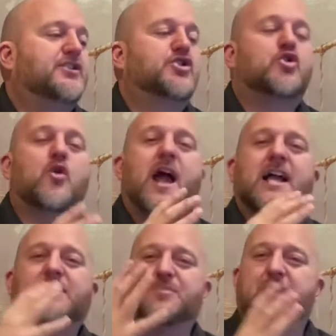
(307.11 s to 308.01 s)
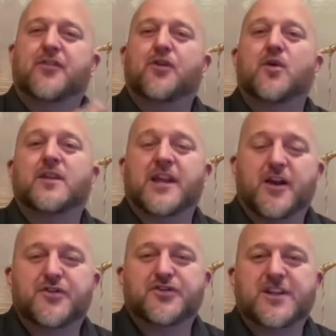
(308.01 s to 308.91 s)
to grasp and thoroughly
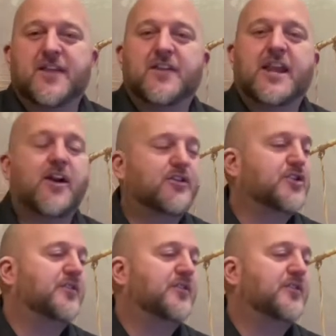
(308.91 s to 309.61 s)
understand the character